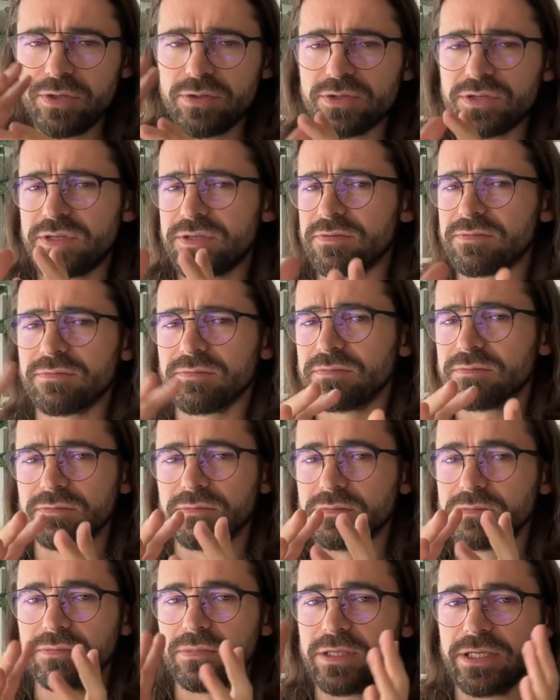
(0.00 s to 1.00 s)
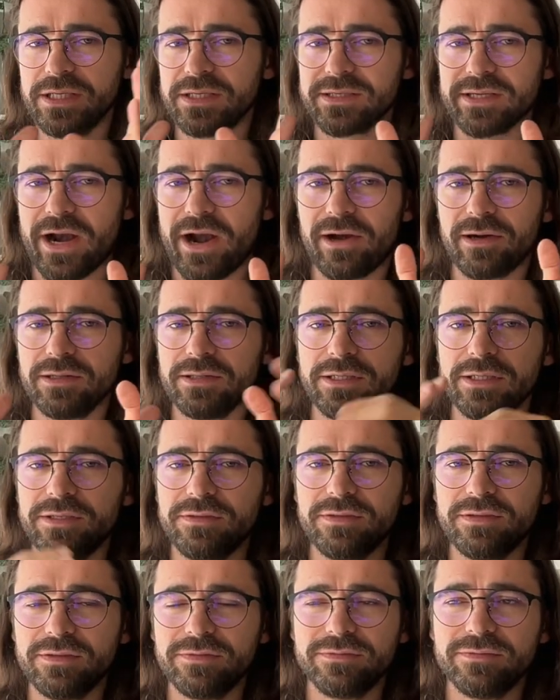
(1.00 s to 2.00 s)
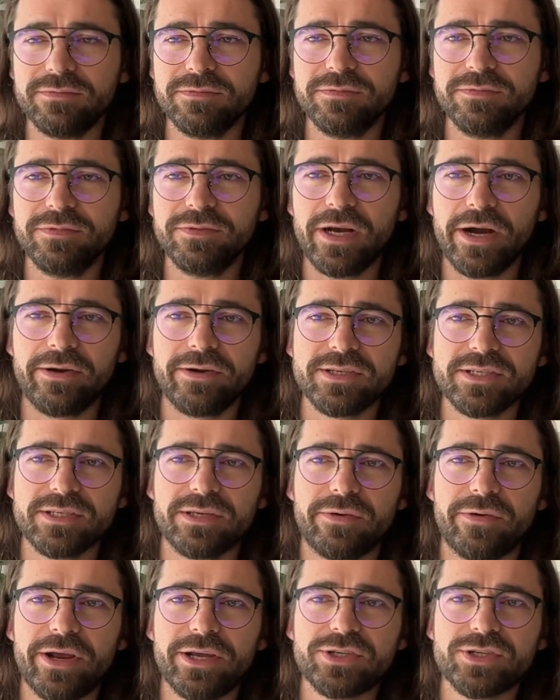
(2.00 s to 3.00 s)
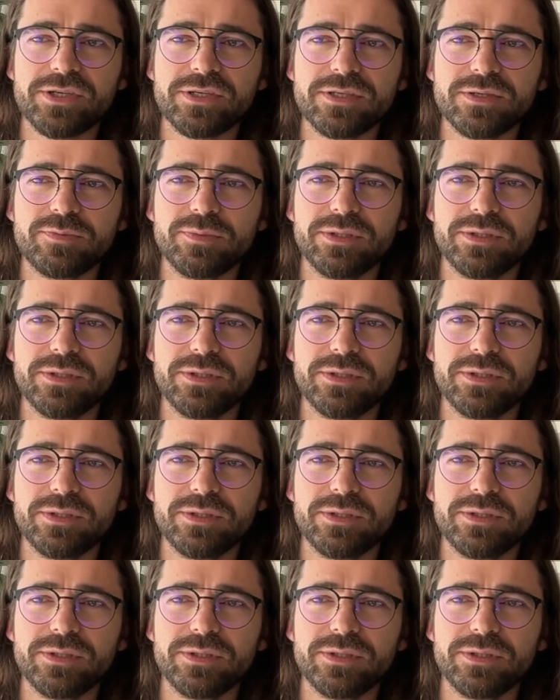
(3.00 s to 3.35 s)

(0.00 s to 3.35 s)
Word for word: used in like entirely various directions,